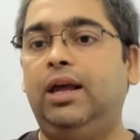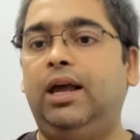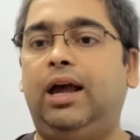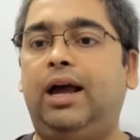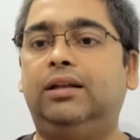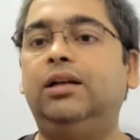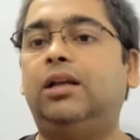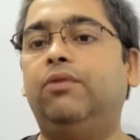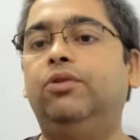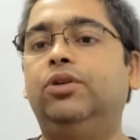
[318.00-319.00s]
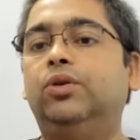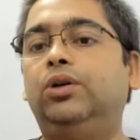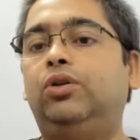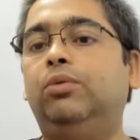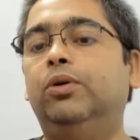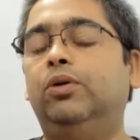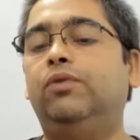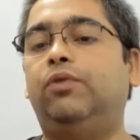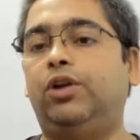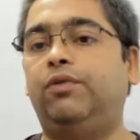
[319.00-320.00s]
And the interview is going to be only
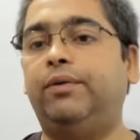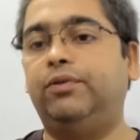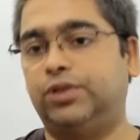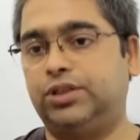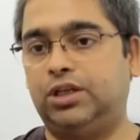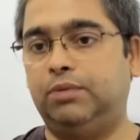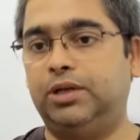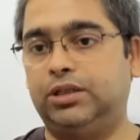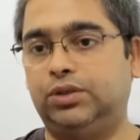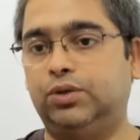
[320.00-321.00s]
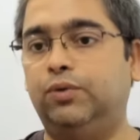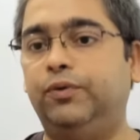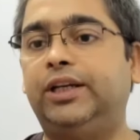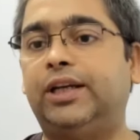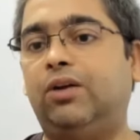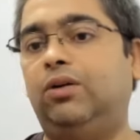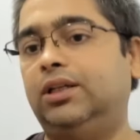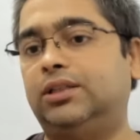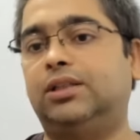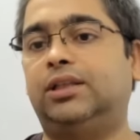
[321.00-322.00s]
45 to 60 minutes. So we cannot
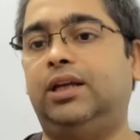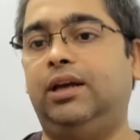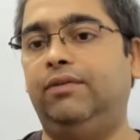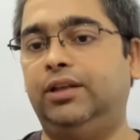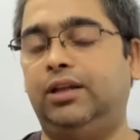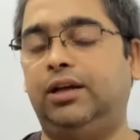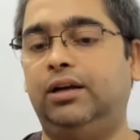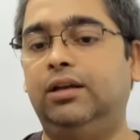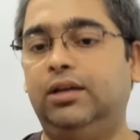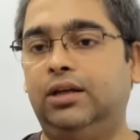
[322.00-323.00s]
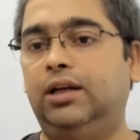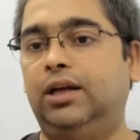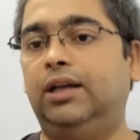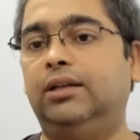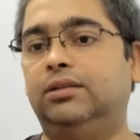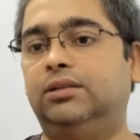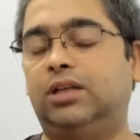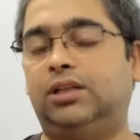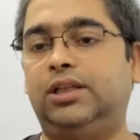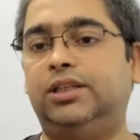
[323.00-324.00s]
discuss everything in
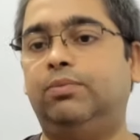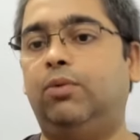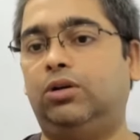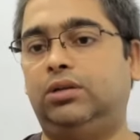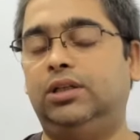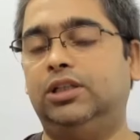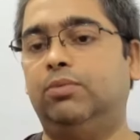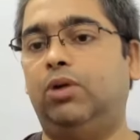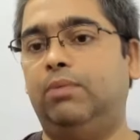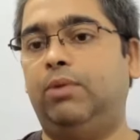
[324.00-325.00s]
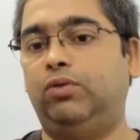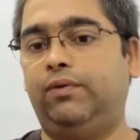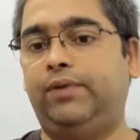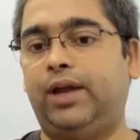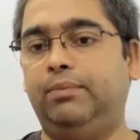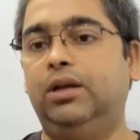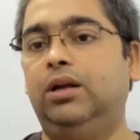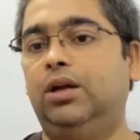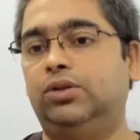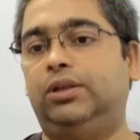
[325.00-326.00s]
such a small amount of time.
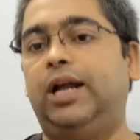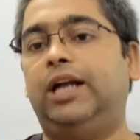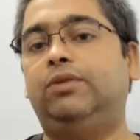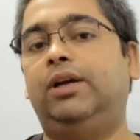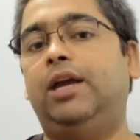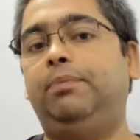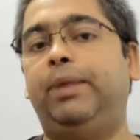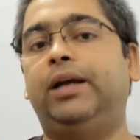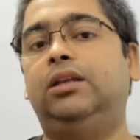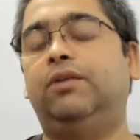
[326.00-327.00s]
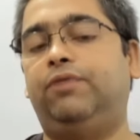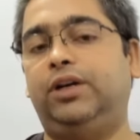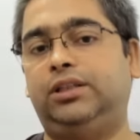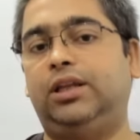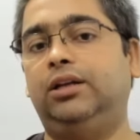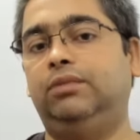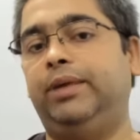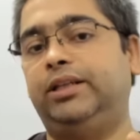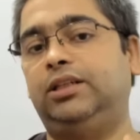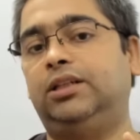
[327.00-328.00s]
So that's why I picked the first thing.
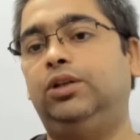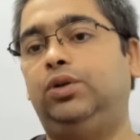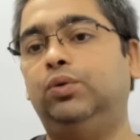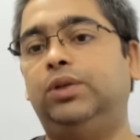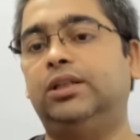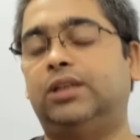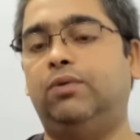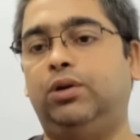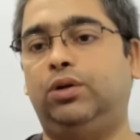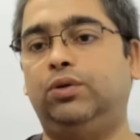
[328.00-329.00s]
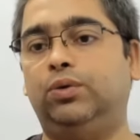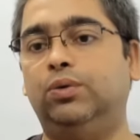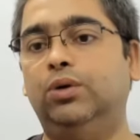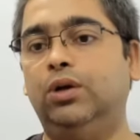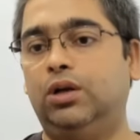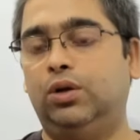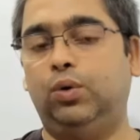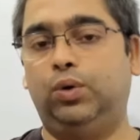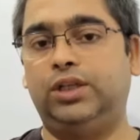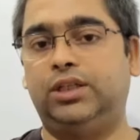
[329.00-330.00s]
Basically two things I want you to
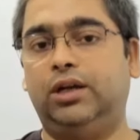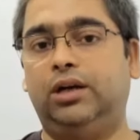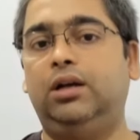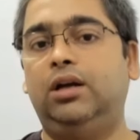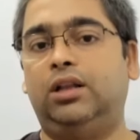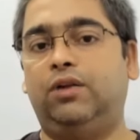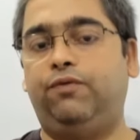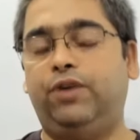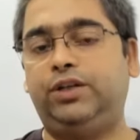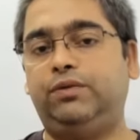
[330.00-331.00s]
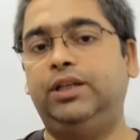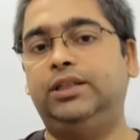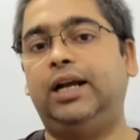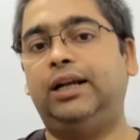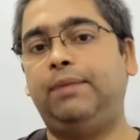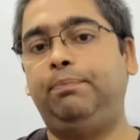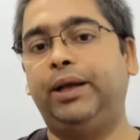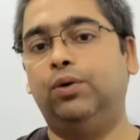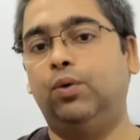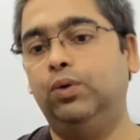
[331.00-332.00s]
notice here. The first one is that I
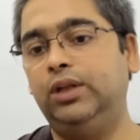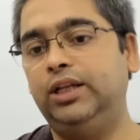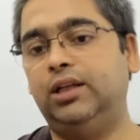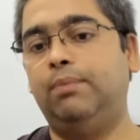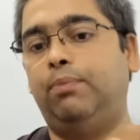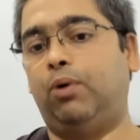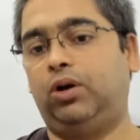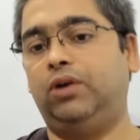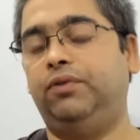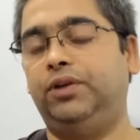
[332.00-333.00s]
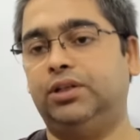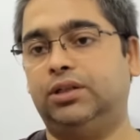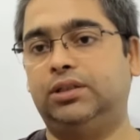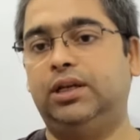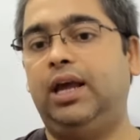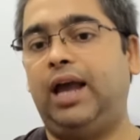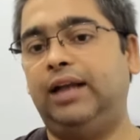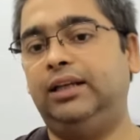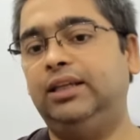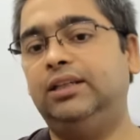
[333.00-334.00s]
picked only the important features,
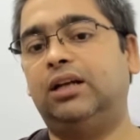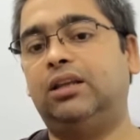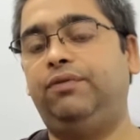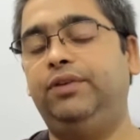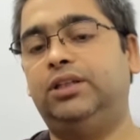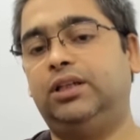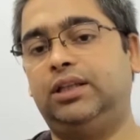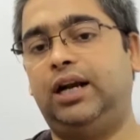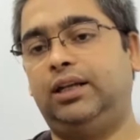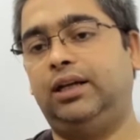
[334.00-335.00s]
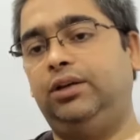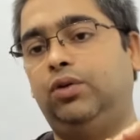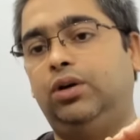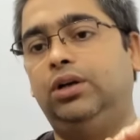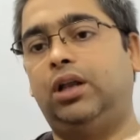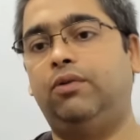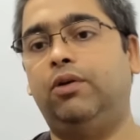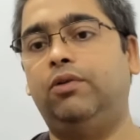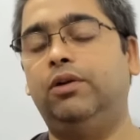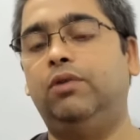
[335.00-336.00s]
and these are the features that your
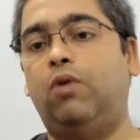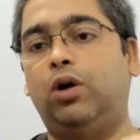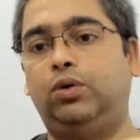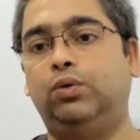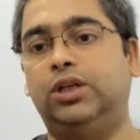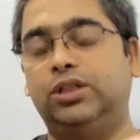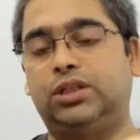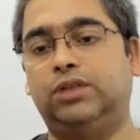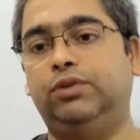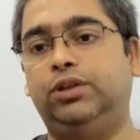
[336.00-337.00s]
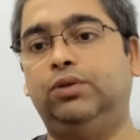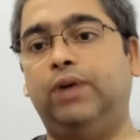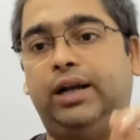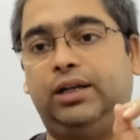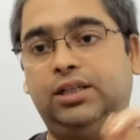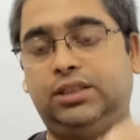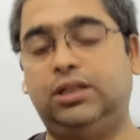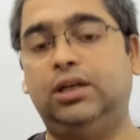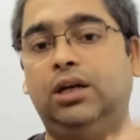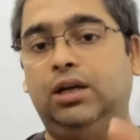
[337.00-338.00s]
interviewer will want to discuss with you at least
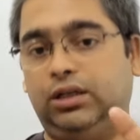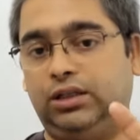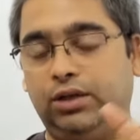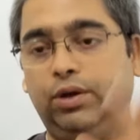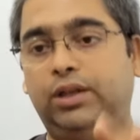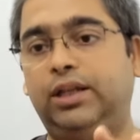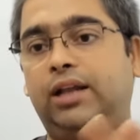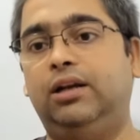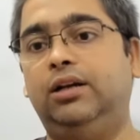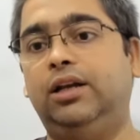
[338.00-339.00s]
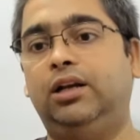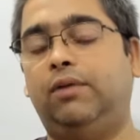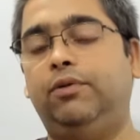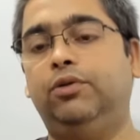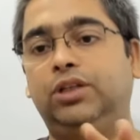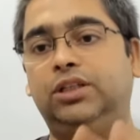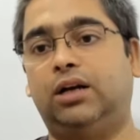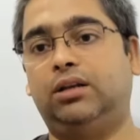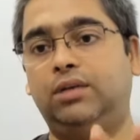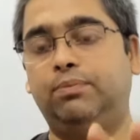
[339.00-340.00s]
during the LLD interview. These
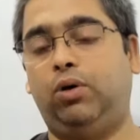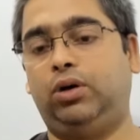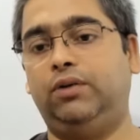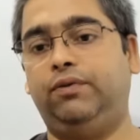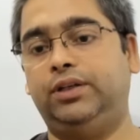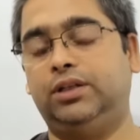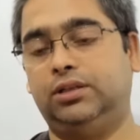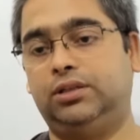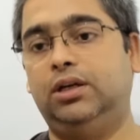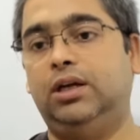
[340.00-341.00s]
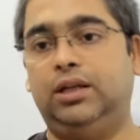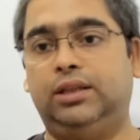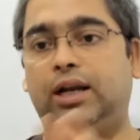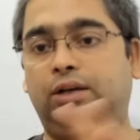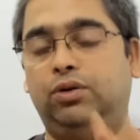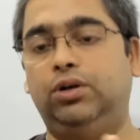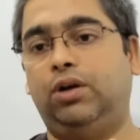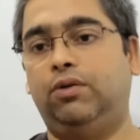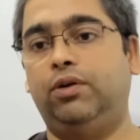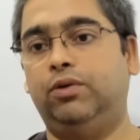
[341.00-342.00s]
are the important features that your
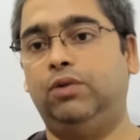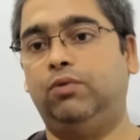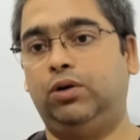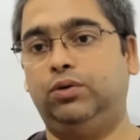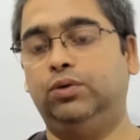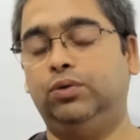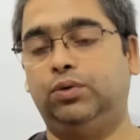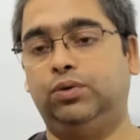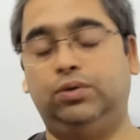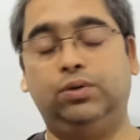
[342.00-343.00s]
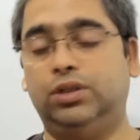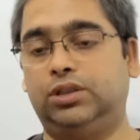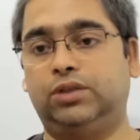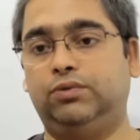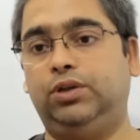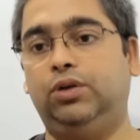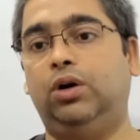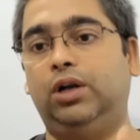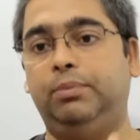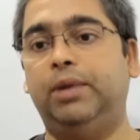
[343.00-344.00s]
interviewer will want you to discuss with you
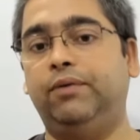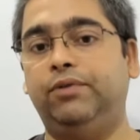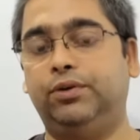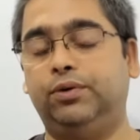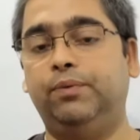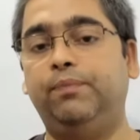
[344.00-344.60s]
or deep dive with you.